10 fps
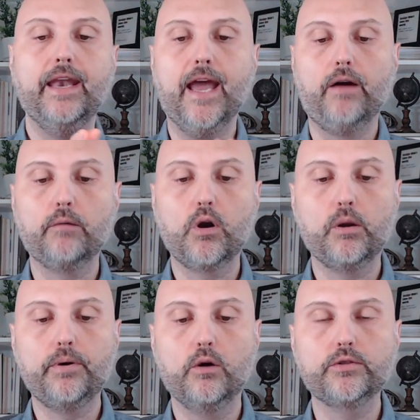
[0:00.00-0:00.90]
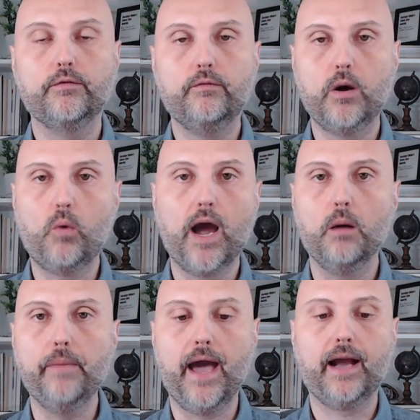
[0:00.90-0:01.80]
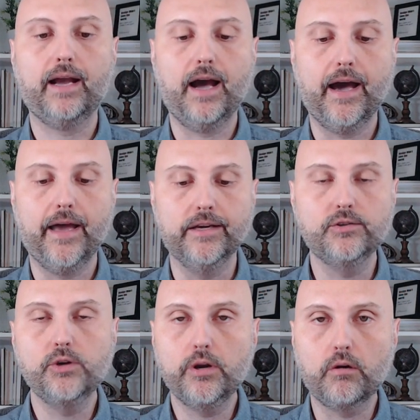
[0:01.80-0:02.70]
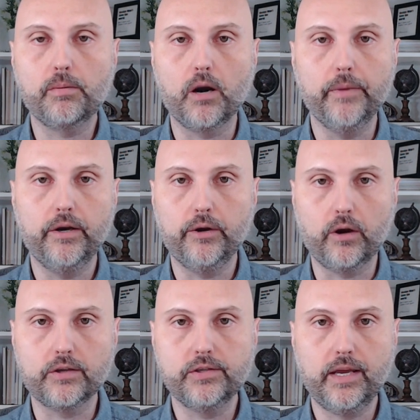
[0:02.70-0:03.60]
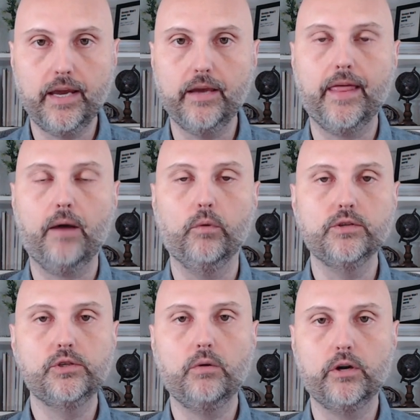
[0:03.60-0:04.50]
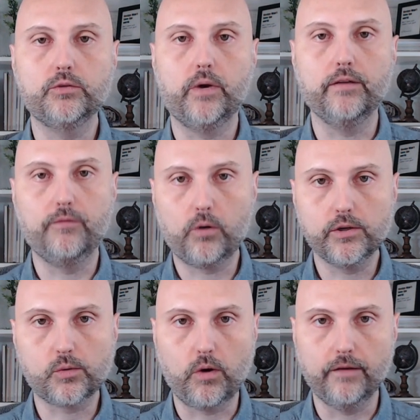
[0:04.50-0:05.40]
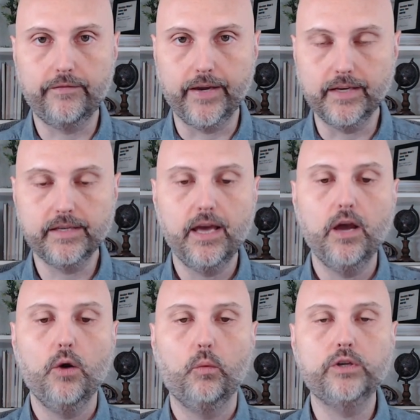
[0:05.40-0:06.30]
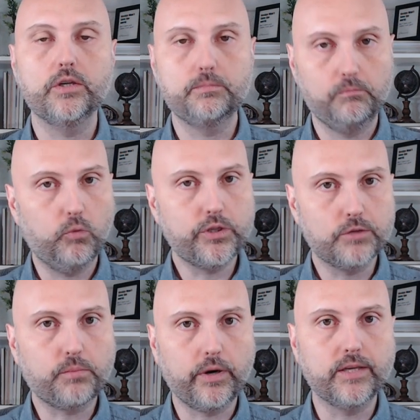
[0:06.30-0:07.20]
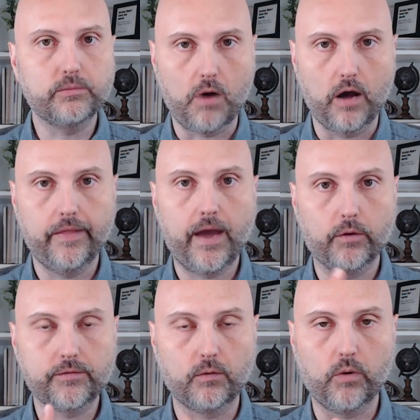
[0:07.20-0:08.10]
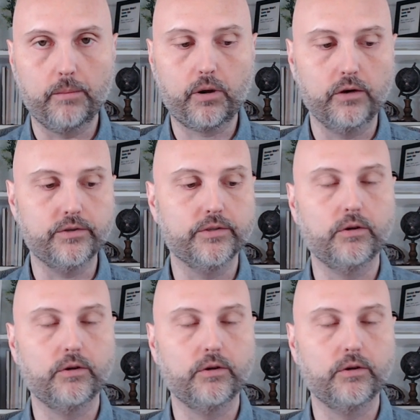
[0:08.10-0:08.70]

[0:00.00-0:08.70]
Now, I wrote a post a while back on a studio apartment in New York City that was 224 square feet, which is which is pretty small, and that was for one person.